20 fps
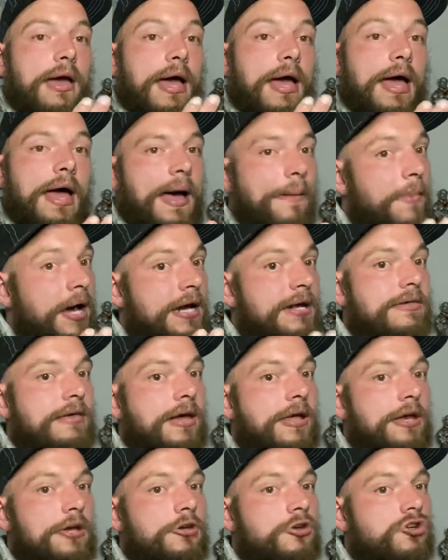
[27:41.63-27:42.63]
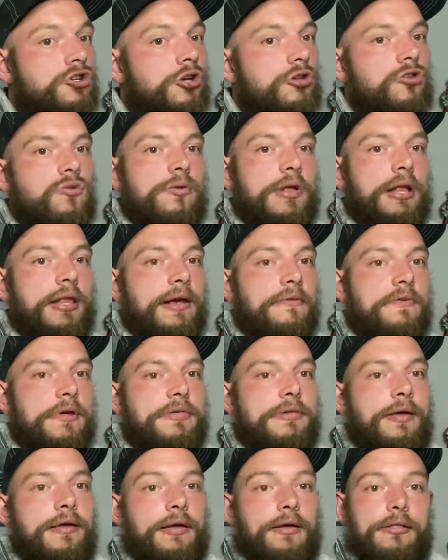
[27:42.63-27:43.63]
Am I saying you should do that every
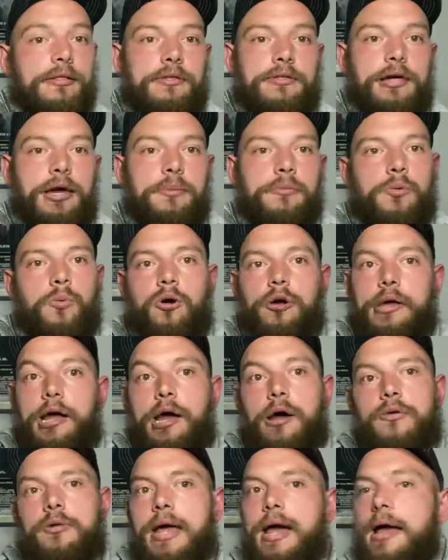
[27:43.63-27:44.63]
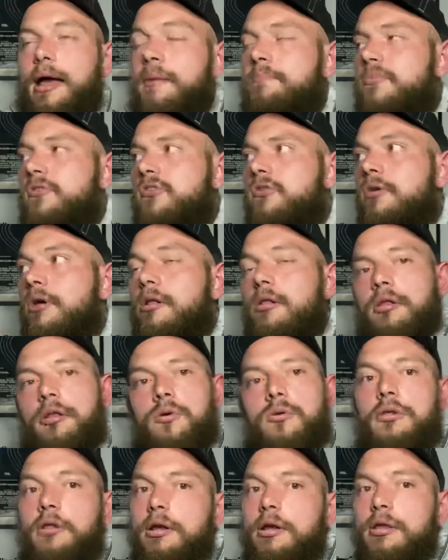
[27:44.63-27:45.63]
single time you work out?
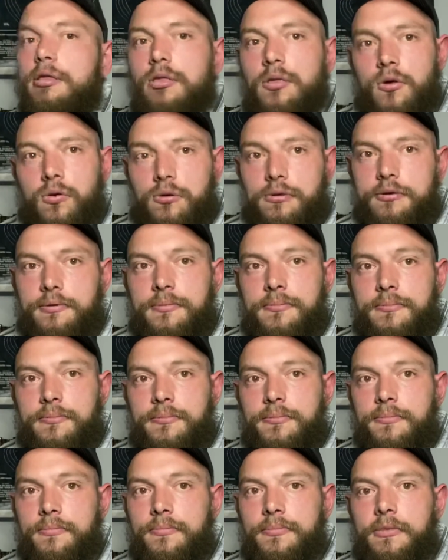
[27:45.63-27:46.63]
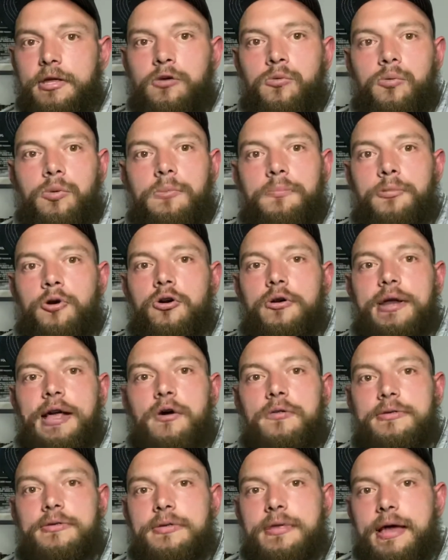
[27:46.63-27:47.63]
Absolutely not. You will burn
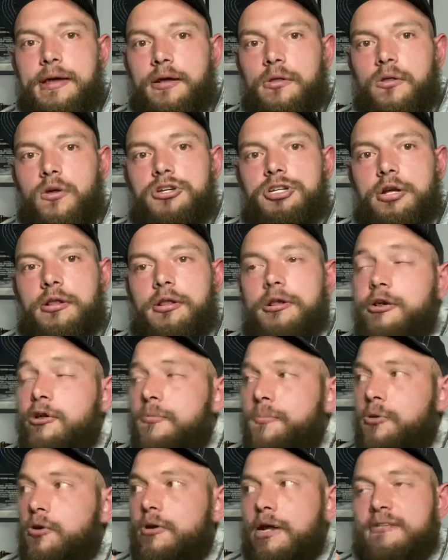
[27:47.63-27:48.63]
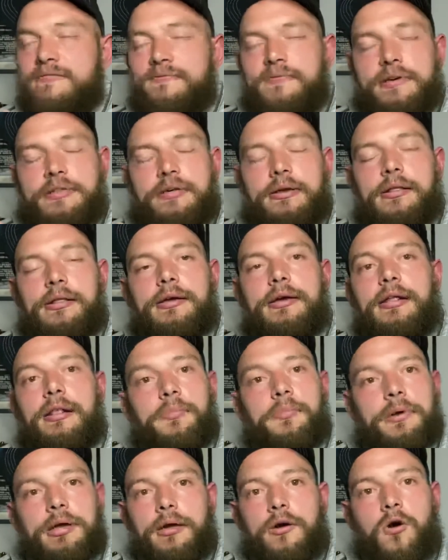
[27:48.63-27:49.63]
out psychologically, you'll burn out physically, it'll
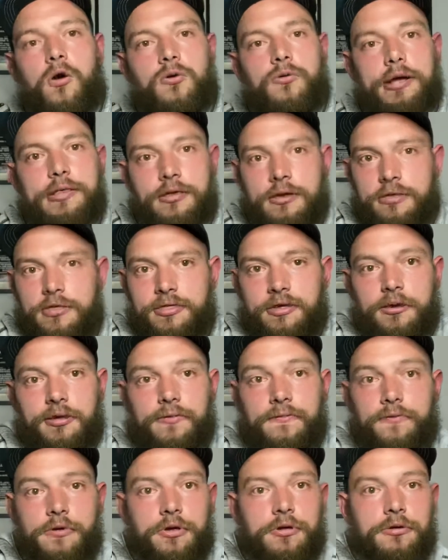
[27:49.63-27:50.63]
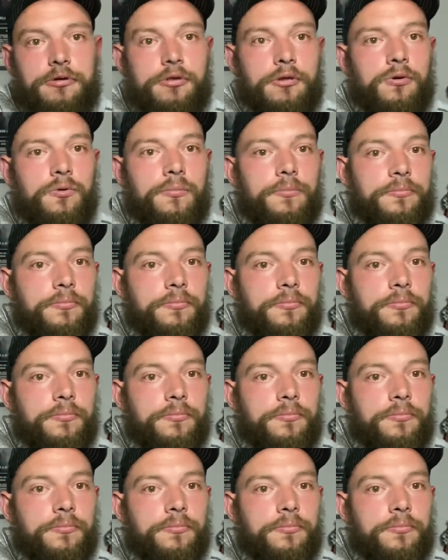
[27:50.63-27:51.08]
be a horrendous thing for you to do.